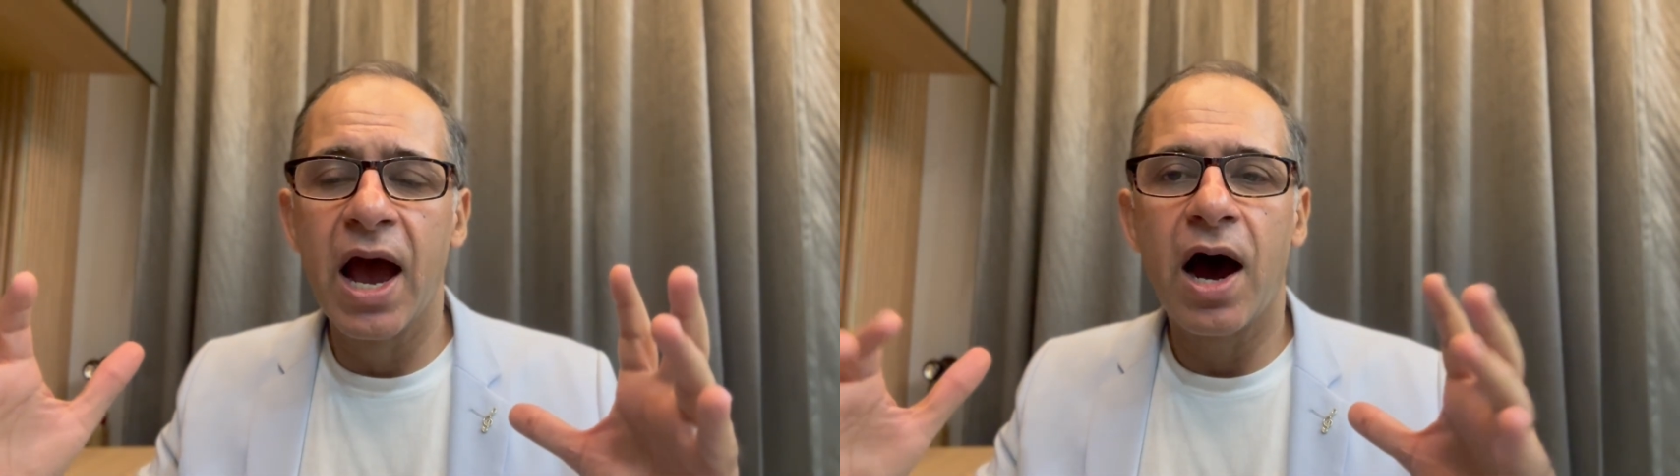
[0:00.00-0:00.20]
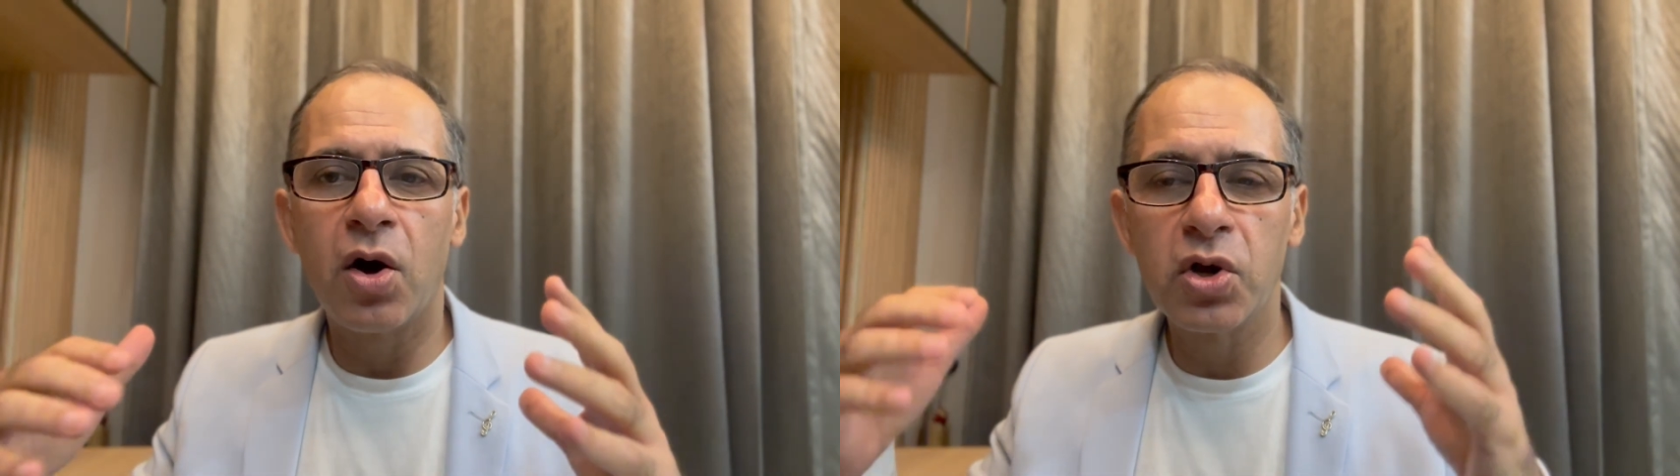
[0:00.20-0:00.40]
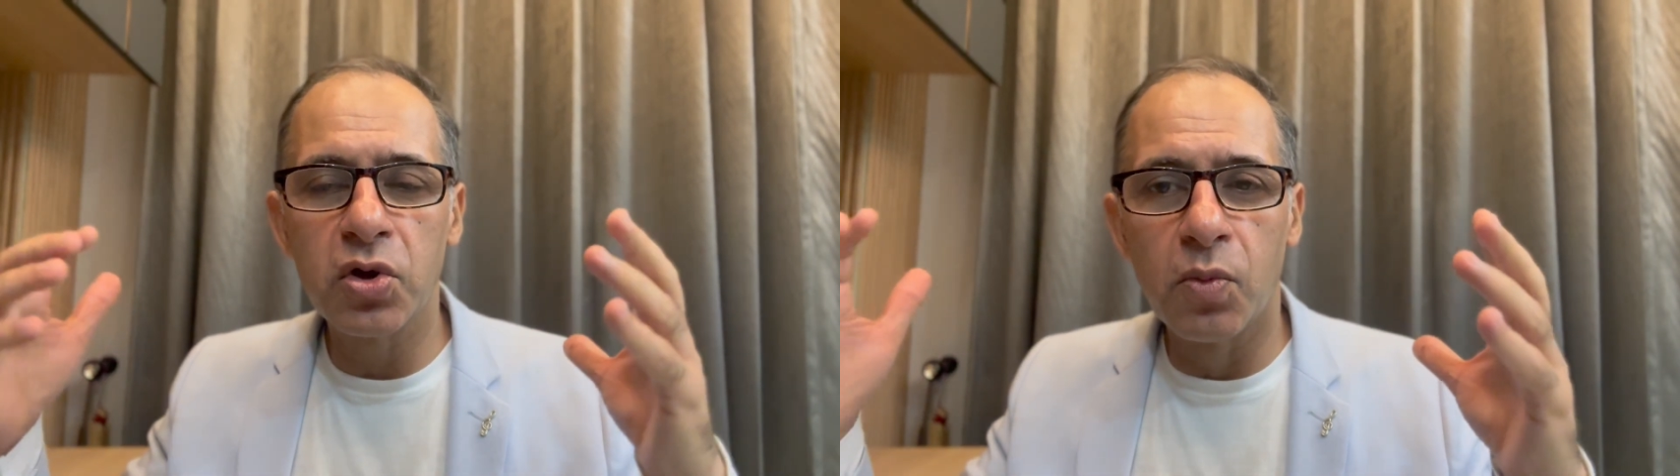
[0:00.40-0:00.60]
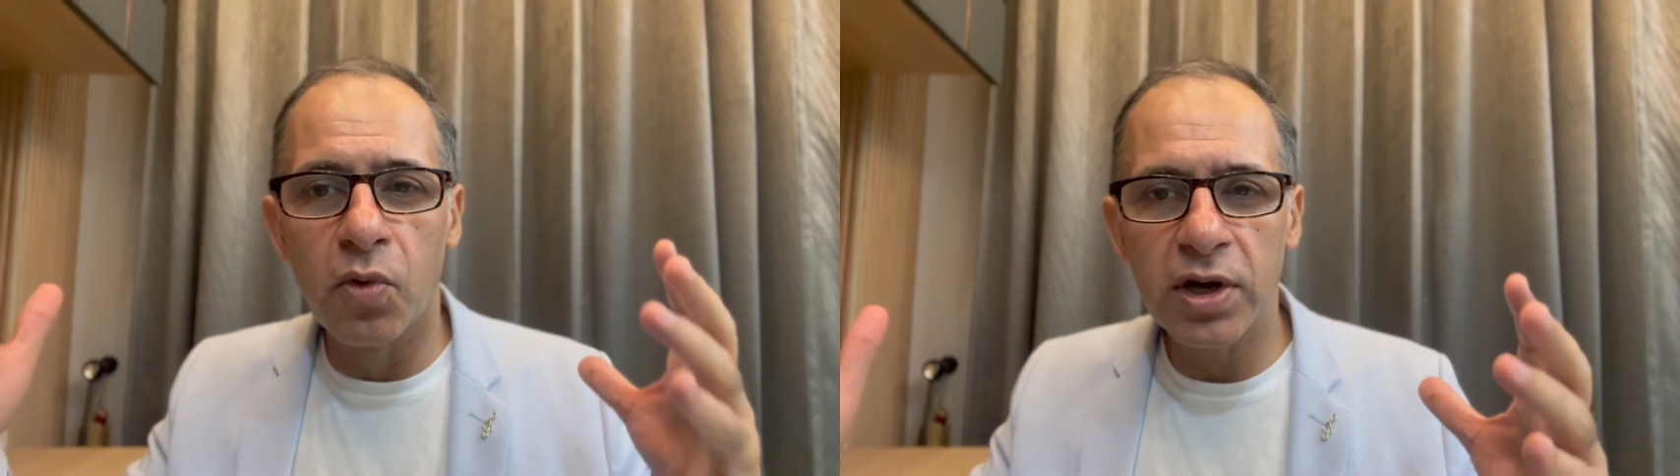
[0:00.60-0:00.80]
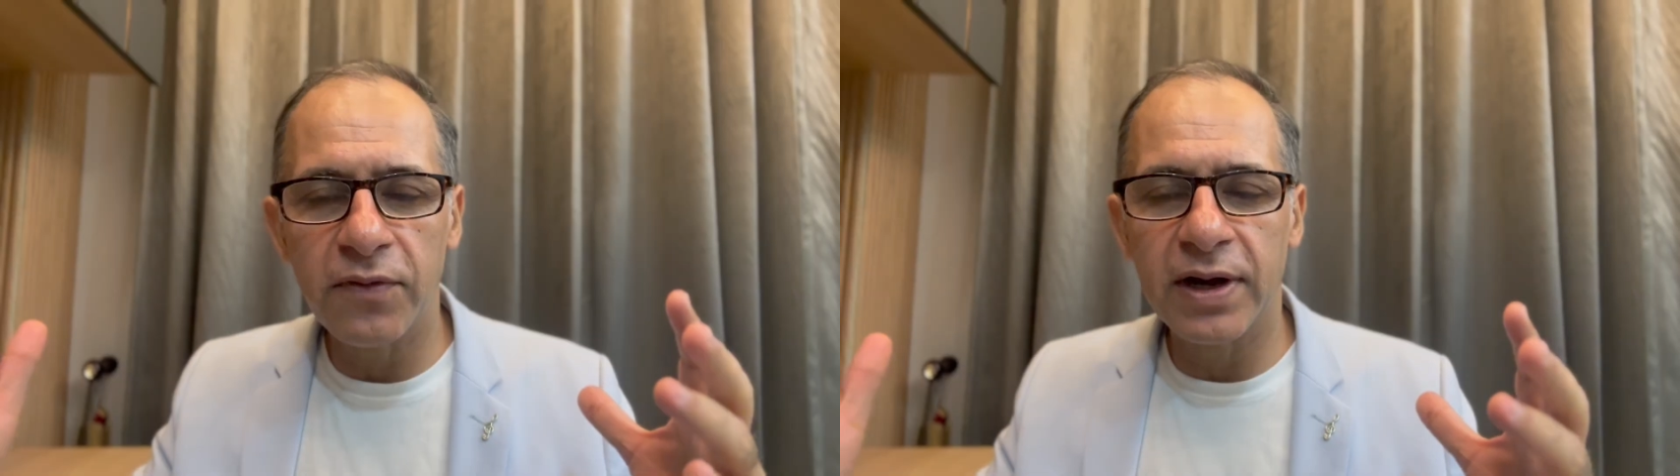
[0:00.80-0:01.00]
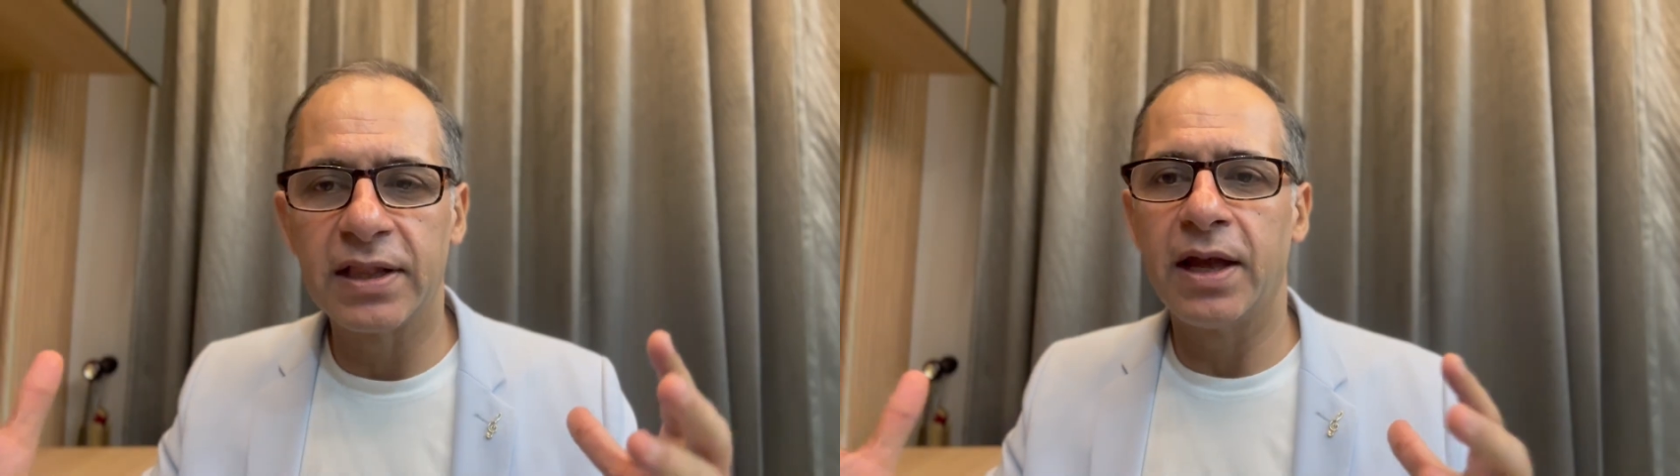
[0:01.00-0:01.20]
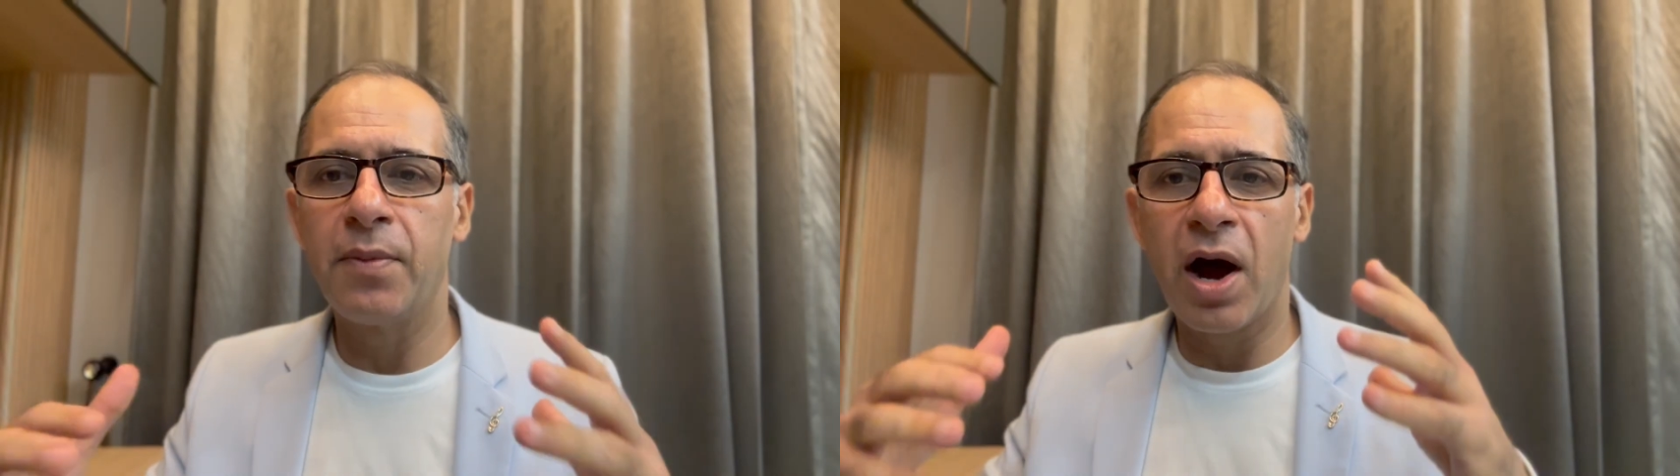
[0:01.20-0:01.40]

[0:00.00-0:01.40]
How do you motivate them?